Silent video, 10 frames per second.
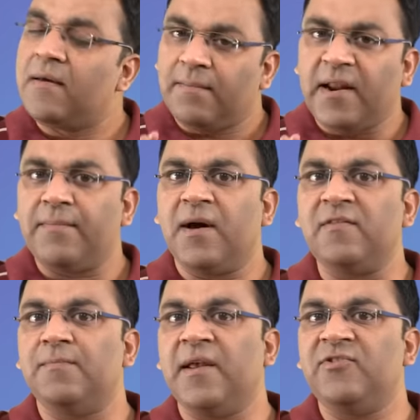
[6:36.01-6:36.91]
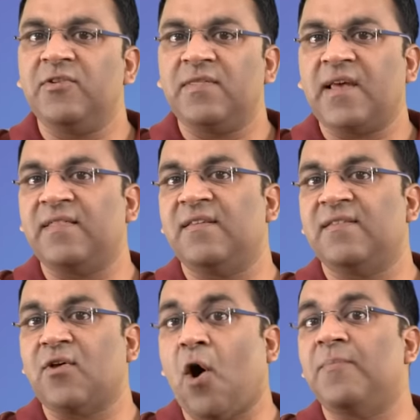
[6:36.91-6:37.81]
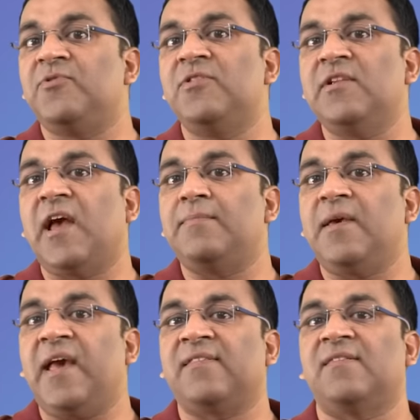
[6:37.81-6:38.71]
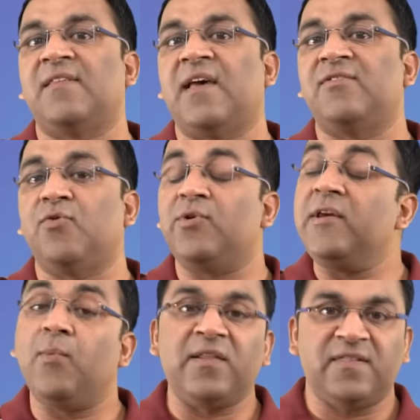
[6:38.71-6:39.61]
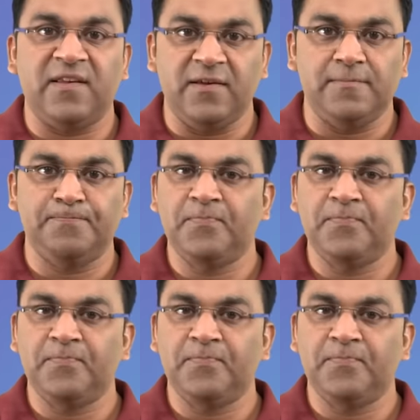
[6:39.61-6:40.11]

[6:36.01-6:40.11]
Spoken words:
But I must mention that this option can be exercised only once a year.